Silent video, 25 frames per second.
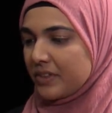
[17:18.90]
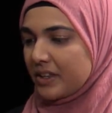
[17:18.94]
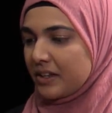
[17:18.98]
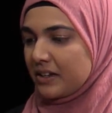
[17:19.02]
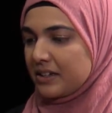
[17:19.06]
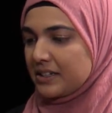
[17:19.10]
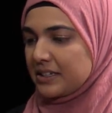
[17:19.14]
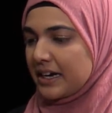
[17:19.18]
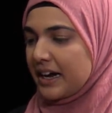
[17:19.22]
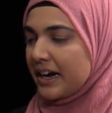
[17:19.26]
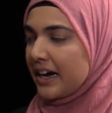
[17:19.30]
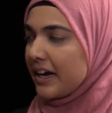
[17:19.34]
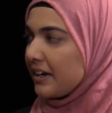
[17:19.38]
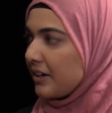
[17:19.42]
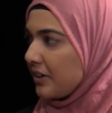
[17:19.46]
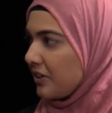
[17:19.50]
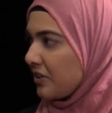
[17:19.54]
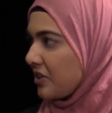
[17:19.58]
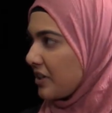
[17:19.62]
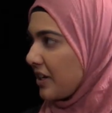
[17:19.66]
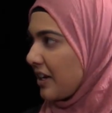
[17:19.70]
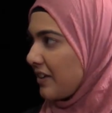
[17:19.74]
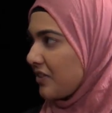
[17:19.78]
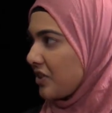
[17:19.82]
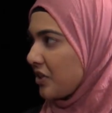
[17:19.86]
tying
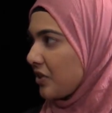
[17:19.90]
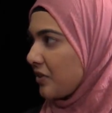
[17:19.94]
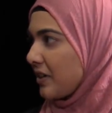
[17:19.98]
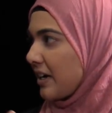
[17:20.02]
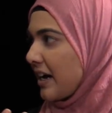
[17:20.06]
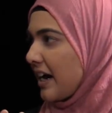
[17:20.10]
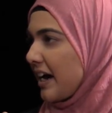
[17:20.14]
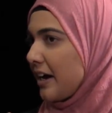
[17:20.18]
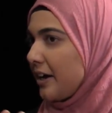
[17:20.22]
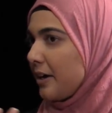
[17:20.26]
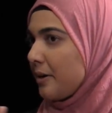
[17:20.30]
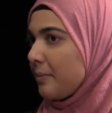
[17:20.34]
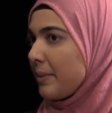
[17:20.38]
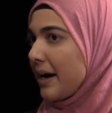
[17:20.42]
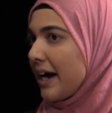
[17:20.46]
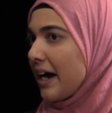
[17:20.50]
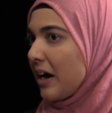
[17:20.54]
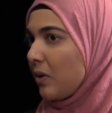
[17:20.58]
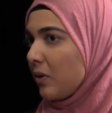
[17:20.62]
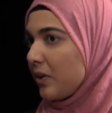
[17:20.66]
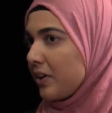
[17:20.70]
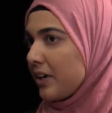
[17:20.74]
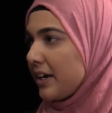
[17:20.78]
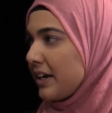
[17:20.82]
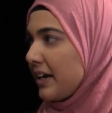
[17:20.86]
ourselves to a higher
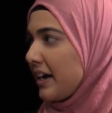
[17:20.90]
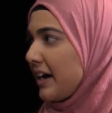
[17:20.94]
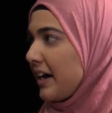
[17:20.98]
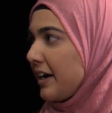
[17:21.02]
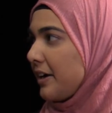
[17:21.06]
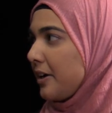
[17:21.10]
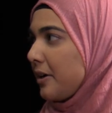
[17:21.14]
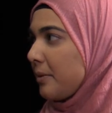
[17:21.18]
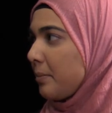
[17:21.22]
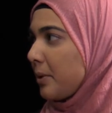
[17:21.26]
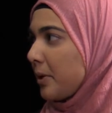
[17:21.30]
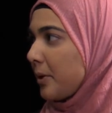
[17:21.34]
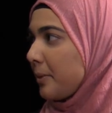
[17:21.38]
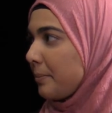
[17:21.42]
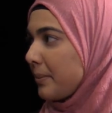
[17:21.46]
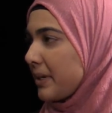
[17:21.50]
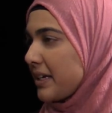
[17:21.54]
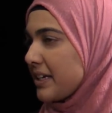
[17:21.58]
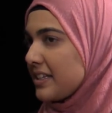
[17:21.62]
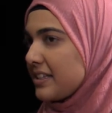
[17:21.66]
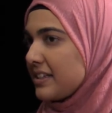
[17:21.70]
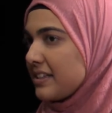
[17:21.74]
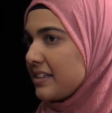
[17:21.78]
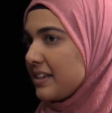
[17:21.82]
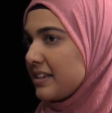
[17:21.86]
power and a higher
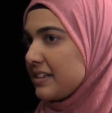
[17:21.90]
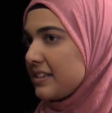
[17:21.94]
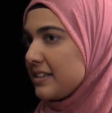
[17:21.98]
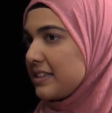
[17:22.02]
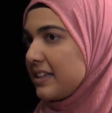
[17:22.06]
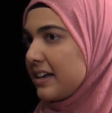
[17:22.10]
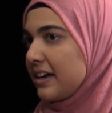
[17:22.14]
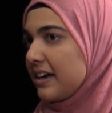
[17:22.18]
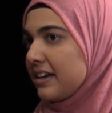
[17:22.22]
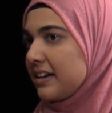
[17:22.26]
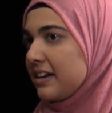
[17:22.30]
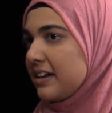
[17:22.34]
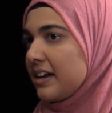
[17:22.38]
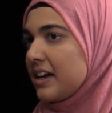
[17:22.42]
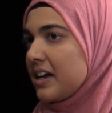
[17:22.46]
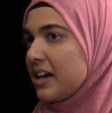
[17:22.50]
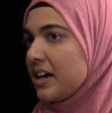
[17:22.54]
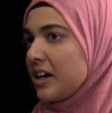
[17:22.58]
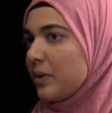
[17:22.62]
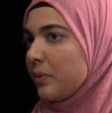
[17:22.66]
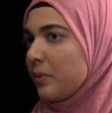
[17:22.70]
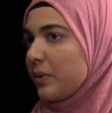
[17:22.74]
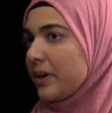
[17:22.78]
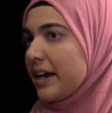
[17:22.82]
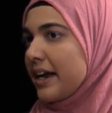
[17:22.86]
purpose is that
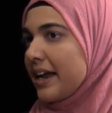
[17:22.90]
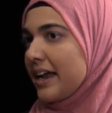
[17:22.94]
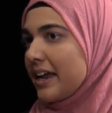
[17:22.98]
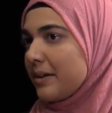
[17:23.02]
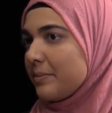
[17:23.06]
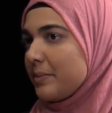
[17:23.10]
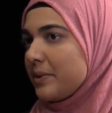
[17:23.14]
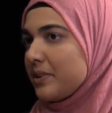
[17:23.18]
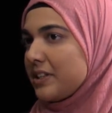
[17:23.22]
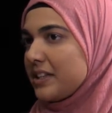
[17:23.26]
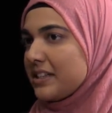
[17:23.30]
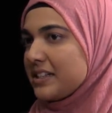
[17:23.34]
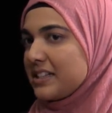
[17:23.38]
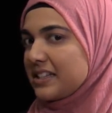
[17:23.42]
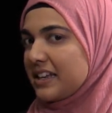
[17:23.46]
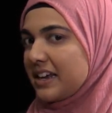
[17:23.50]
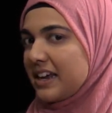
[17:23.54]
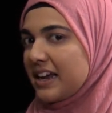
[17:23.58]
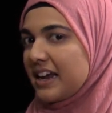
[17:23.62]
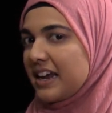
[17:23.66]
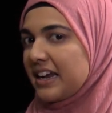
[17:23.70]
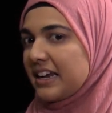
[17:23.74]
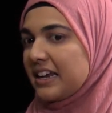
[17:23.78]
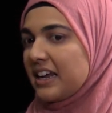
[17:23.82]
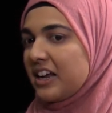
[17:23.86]
we're able to
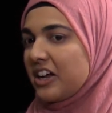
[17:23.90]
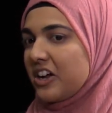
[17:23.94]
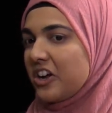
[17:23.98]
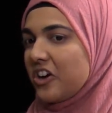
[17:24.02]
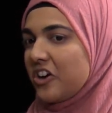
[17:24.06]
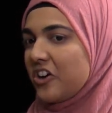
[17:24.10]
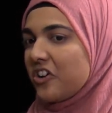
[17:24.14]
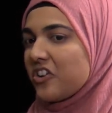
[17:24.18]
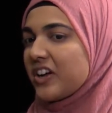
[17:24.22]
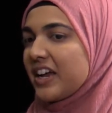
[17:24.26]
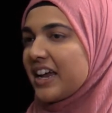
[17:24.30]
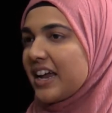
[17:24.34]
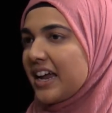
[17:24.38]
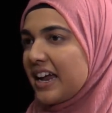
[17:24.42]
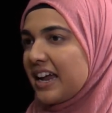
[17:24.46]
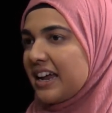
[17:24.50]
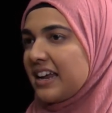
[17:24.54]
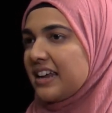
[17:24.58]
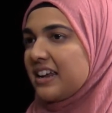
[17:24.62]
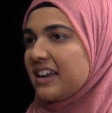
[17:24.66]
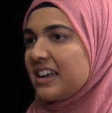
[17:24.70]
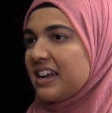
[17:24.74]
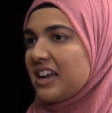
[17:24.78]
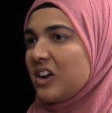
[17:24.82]
say, okay,